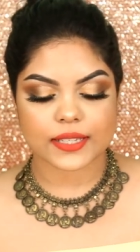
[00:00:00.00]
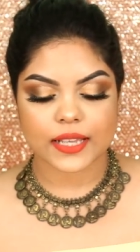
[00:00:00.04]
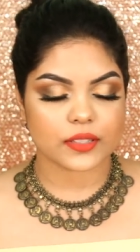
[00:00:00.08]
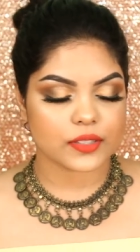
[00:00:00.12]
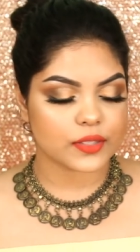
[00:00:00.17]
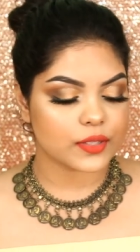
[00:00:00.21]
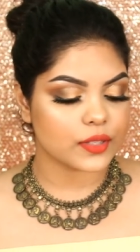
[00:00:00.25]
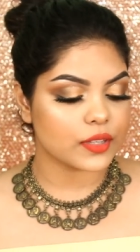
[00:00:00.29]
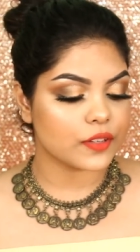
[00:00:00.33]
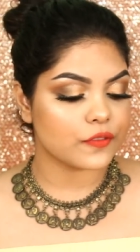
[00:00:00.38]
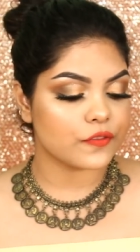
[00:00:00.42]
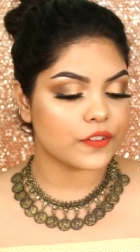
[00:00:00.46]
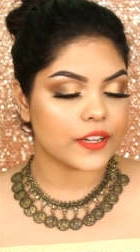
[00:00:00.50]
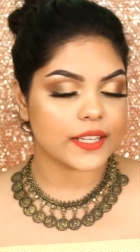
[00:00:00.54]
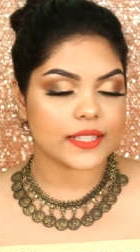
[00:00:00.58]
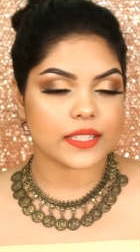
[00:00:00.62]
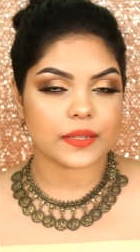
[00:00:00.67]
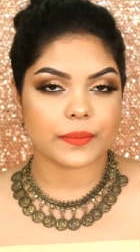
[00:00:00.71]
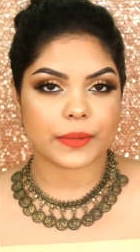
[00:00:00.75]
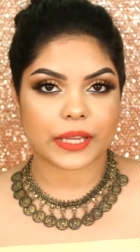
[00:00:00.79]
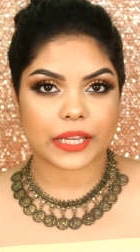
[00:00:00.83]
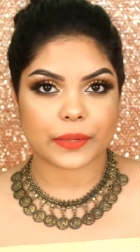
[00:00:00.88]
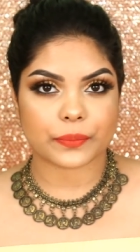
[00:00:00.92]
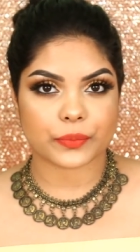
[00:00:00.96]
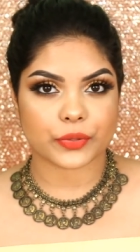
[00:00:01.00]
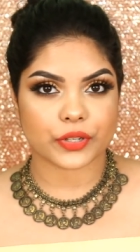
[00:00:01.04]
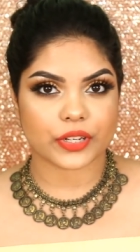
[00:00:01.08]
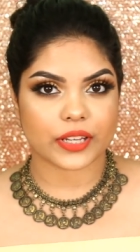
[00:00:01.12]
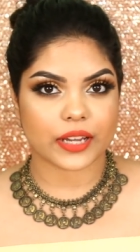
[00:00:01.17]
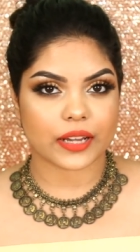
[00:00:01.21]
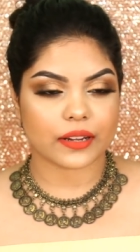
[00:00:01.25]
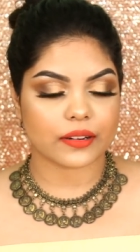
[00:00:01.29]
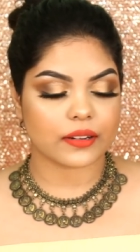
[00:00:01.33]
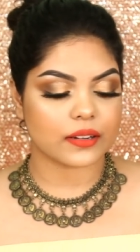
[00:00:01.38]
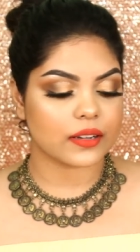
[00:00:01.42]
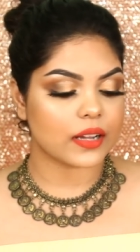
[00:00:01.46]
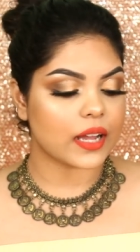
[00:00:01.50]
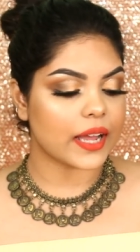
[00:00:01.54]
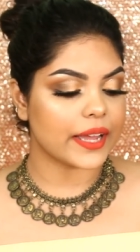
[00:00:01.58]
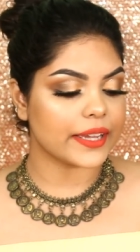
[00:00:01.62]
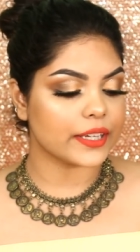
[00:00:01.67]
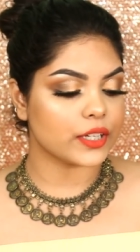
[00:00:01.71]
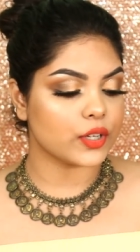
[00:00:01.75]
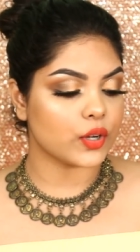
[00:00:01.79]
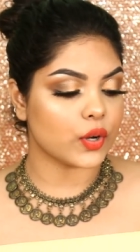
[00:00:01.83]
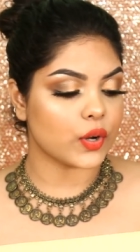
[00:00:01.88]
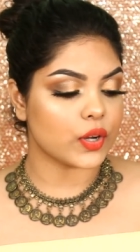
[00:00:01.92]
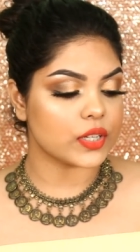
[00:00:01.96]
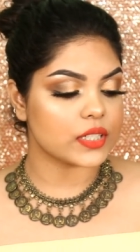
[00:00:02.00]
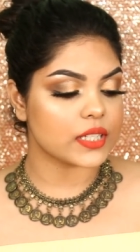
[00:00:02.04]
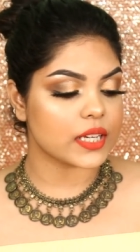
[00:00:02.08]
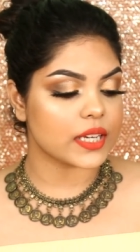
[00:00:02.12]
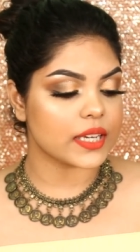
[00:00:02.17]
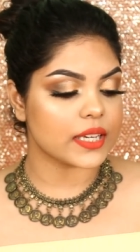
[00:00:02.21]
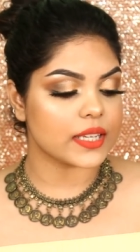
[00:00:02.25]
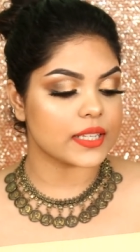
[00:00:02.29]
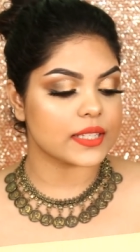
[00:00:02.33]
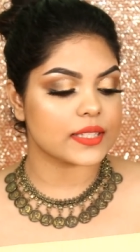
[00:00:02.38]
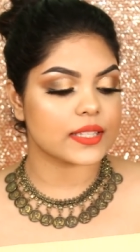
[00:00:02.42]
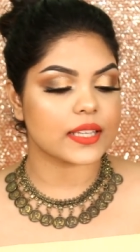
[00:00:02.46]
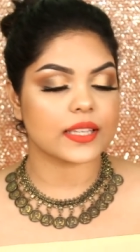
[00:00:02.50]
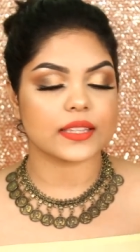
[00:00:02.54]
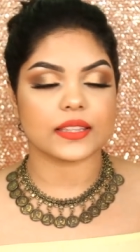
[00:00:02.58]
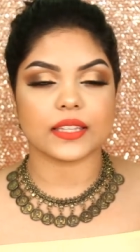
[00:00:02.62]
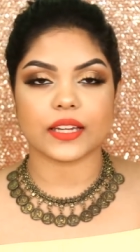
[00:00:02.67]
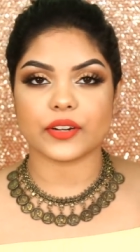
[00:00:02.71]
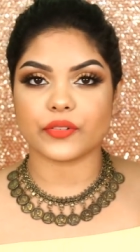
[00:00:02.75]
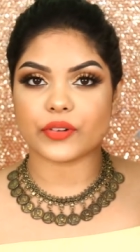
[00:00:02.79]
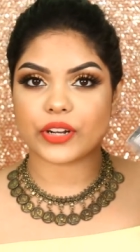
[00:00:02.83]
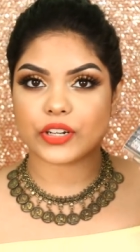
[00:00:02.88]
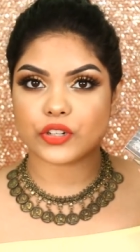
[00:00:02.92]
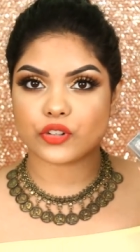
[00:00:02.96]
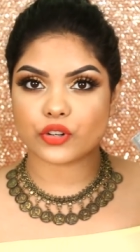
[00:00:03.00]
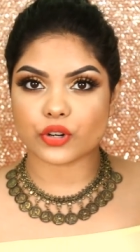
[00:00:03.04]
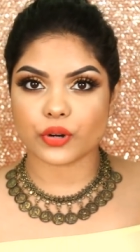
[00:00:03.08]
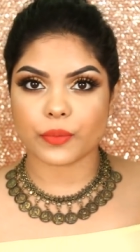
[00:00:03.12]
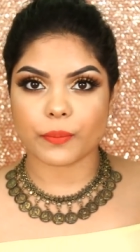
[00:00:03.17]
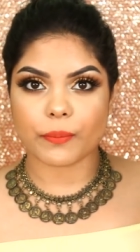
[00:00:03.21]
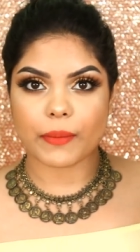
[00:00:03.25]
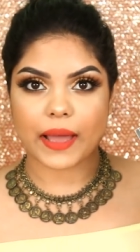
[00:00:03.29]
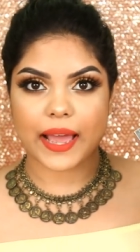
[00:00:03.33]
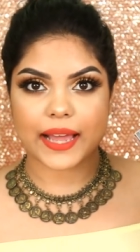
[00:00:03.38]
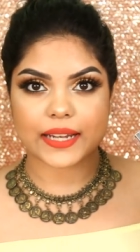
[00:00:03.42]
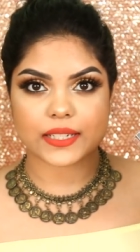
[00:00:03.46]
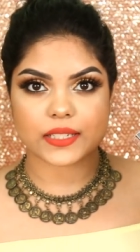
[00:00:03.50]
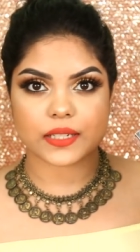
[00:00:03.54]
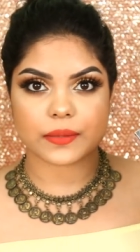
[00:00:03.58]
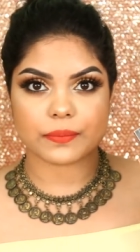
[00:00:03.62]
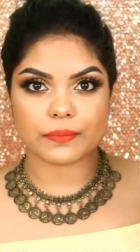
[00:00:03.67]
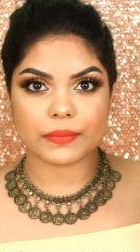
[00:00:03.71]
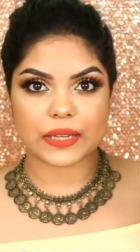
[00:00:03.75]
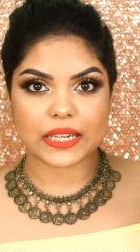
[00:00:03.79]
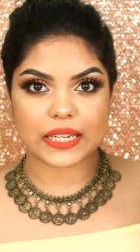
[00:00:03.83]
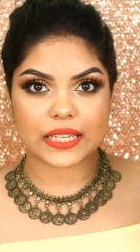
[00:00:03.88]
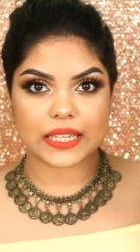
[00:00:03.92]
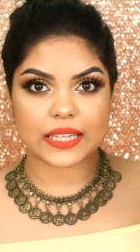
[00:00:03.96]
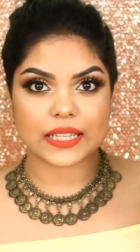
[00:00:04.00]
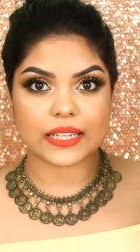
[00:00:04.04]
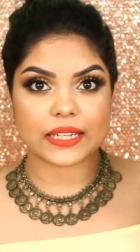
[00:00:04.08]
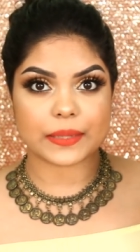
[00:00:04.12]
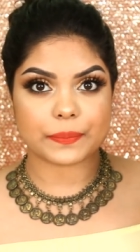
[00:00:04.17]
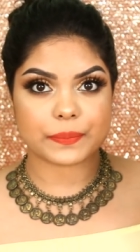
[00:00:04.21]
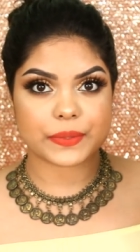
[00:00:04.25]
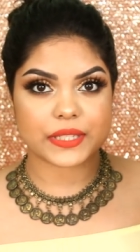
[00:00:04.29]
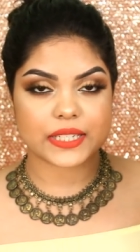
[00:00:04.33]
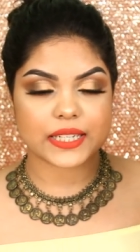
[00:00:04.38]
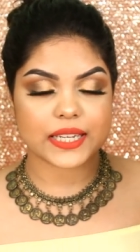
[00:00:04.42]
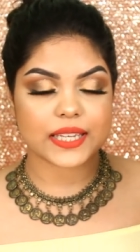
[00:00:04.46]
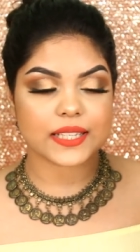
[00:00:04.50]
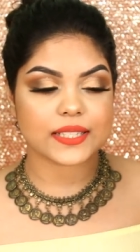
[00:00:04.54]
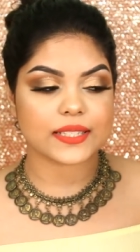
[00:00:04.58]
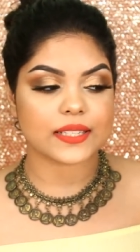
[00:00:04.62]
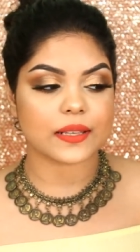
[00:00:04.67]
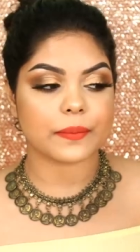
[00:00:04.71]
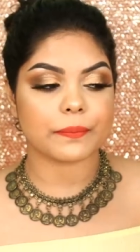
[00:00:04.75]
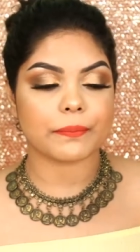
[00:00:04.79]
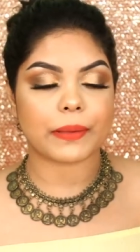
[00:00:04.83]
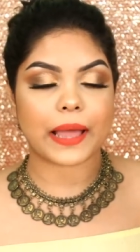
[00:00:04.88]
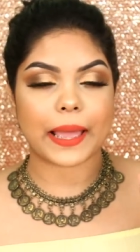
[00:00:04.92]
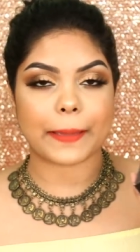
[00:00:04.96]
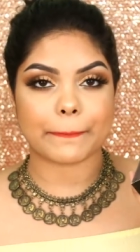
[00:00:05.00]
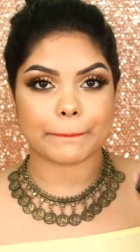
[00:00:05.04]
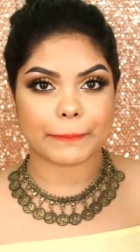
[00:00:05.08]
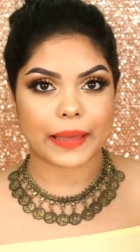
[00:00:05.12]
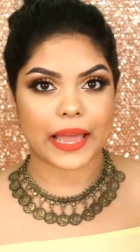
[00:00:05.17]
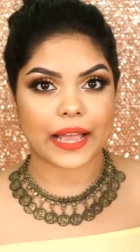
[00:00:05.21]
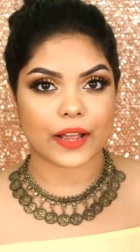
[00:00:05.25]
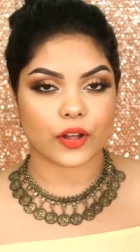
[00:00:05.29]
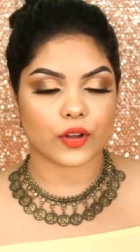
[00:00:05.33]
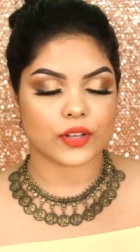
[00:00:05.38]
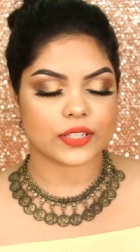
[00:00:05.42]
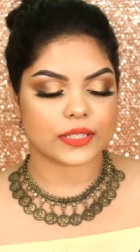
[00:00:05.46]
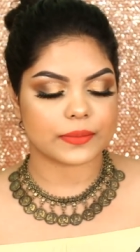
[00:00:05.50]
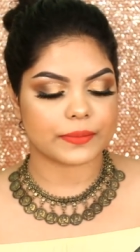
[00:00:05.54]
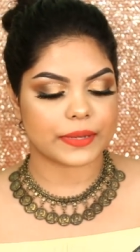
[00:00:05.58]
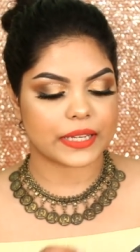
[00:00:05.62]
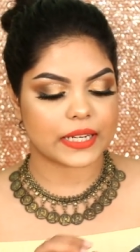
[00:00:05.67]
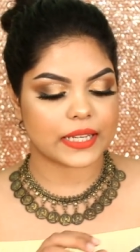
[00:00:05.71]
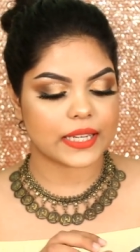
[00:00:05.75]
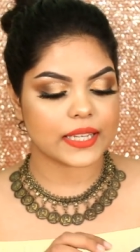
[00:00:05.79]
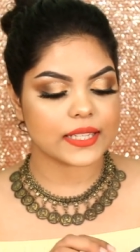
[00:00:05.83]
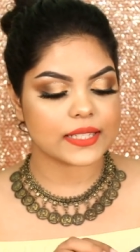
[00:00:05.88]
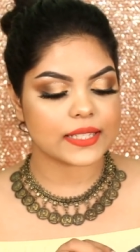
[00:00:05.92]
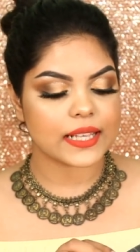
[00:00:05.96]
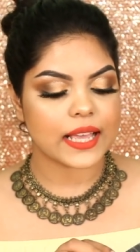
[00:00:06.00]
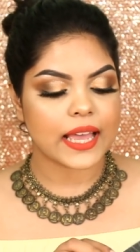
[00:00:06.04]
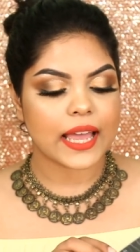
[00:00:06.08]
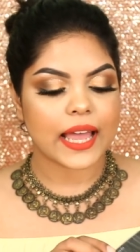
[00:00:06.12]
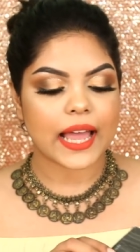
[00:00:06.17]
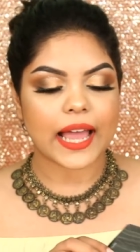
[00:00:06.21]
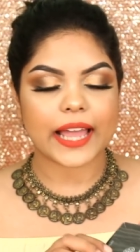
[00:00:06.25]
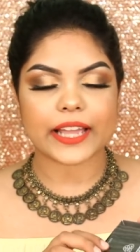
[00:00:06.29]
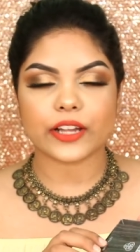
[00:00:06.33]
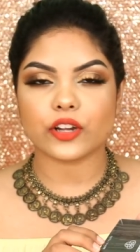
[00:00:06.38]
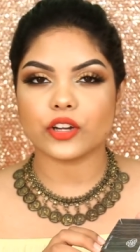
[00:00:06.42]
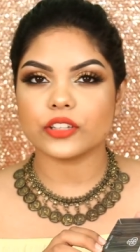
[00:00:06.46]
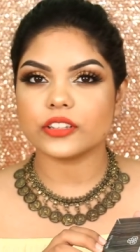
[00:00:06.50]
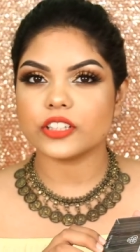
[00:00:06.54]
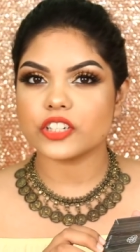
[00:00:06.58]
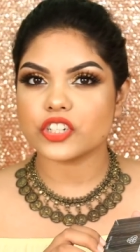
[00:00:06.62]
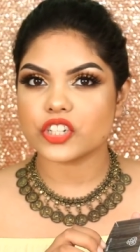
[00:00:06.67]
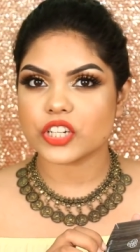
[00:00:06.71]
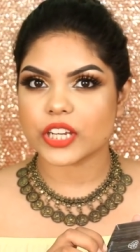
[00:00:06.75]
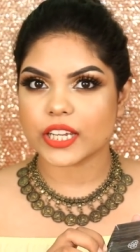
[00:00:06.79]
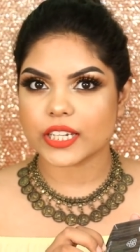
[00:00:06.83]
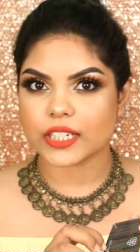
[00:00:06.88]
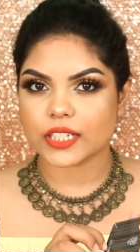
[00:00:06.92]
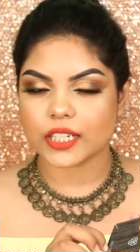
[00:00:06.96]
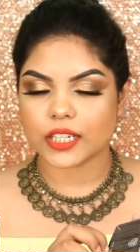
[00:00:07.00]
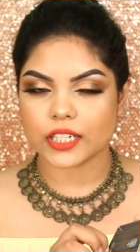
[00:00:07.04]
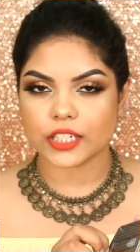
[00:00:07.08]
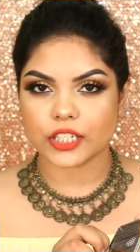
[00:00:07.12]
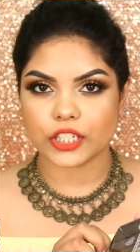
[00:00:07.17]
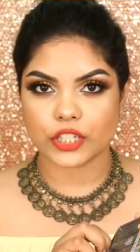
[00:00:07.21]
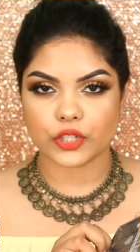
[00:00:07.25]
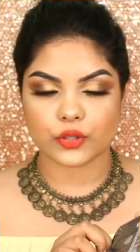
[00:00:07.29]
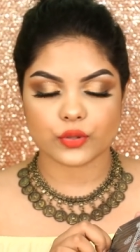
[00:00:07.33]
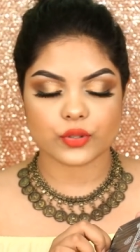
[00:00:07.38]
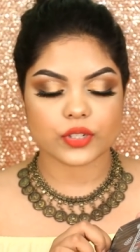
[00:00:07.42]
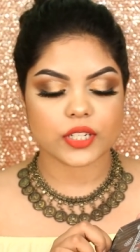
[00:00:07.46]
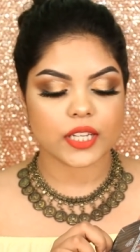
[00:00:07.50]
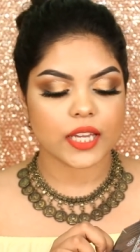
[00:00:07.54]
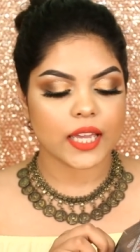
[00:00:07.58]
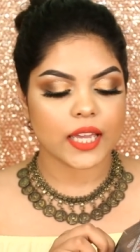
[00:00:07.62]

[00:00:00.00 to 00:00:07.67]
So the first makeup product I got is the Retro Matte Mini Lipsticks by PAK Cosmetics. I got the shade Nude.